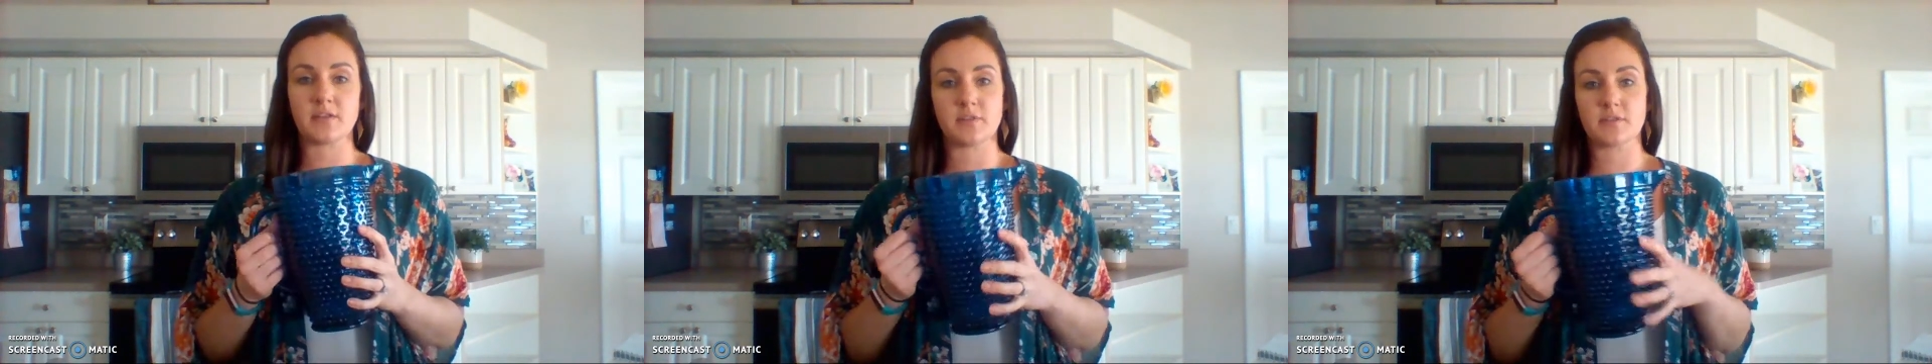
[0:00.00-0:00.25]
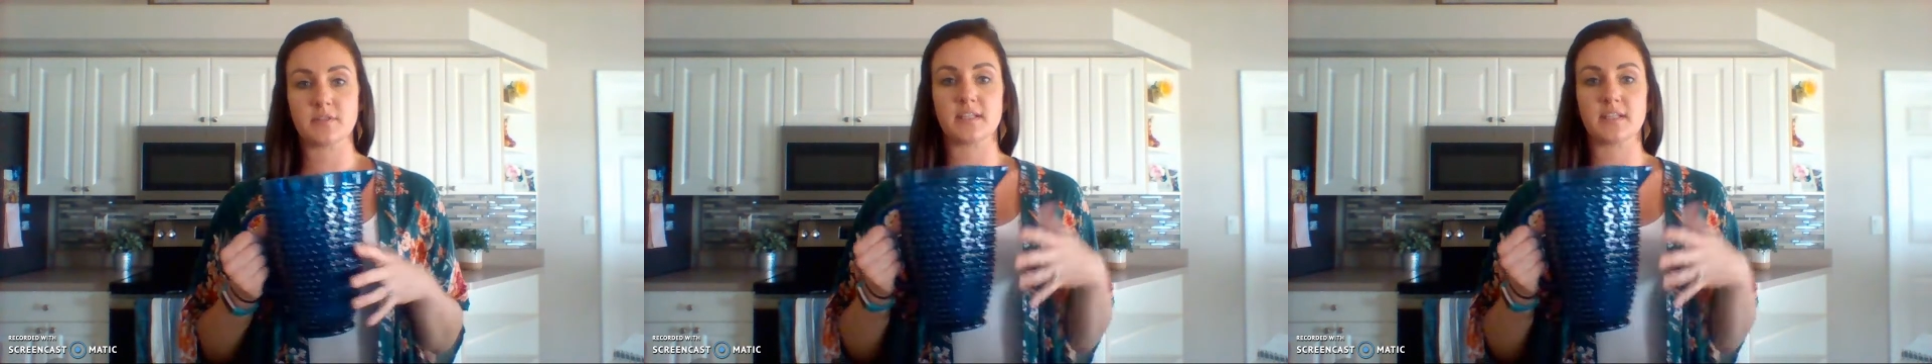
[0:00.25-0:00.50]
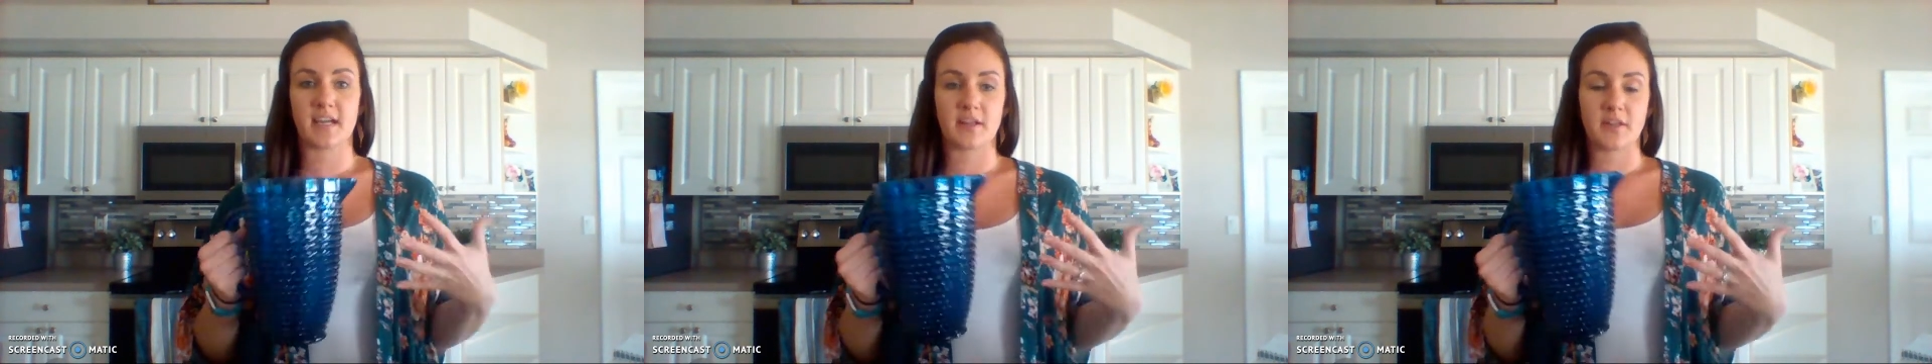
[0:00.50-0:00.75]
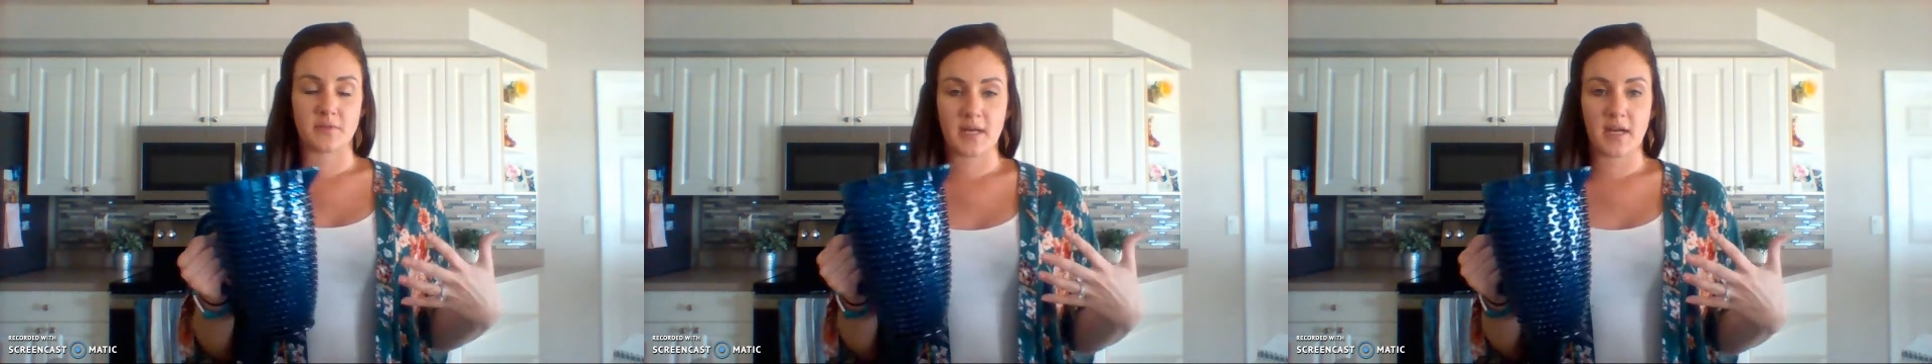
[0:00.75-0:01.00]
use it kind of
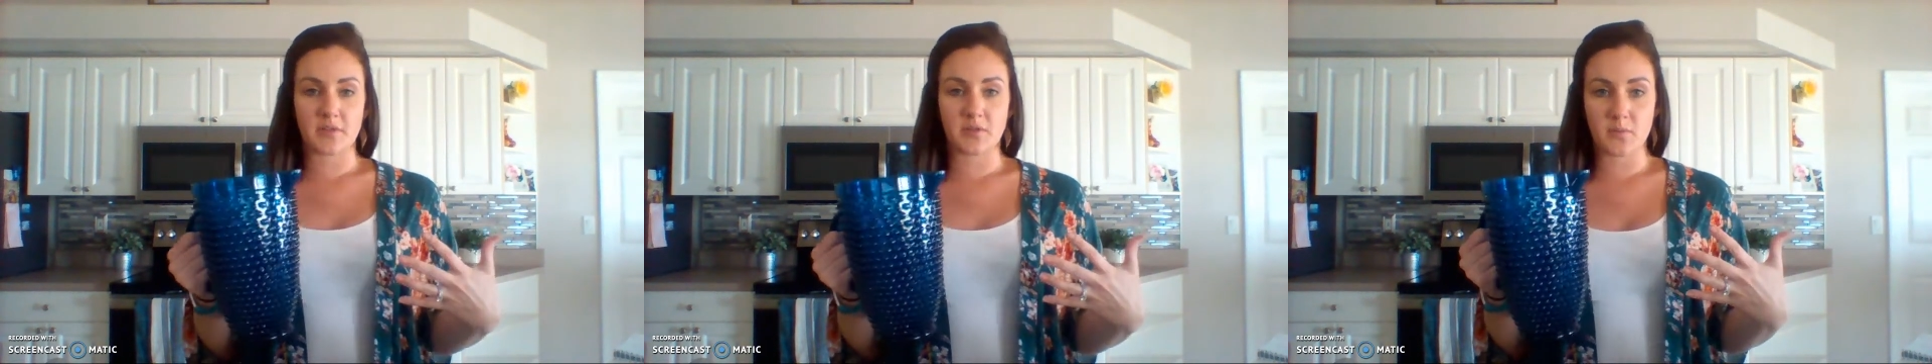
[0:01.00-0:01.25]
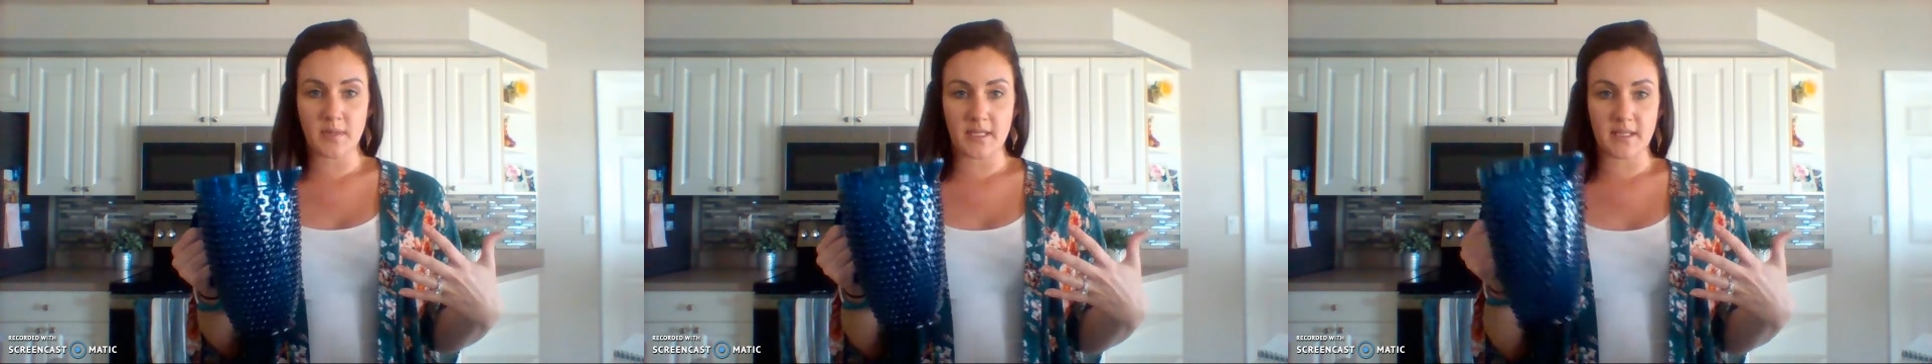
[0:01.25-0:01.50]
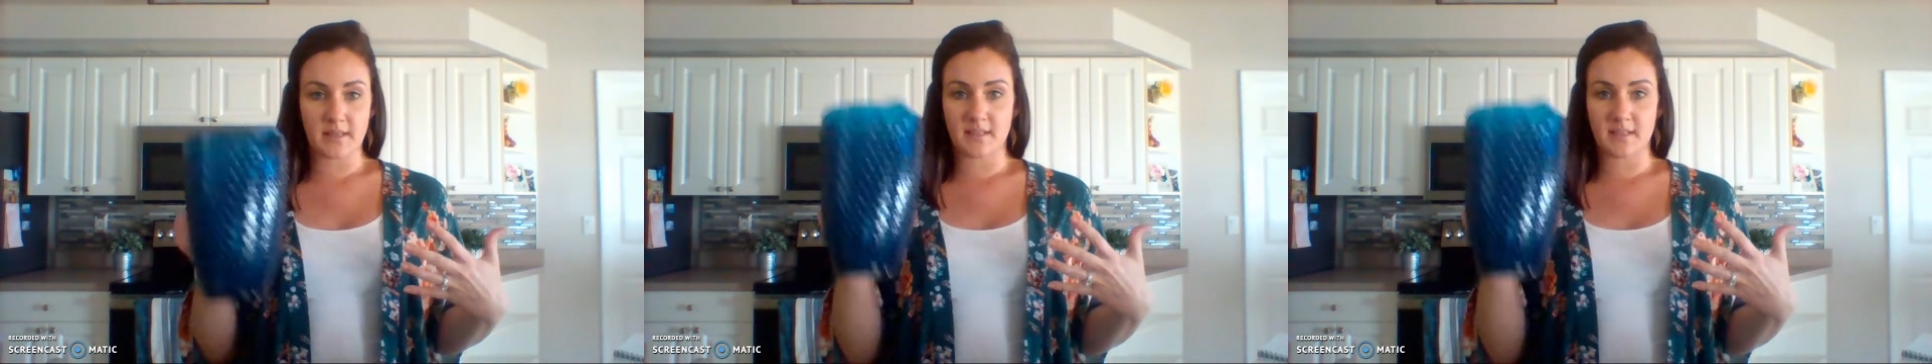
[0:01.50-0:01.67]
throughout the week.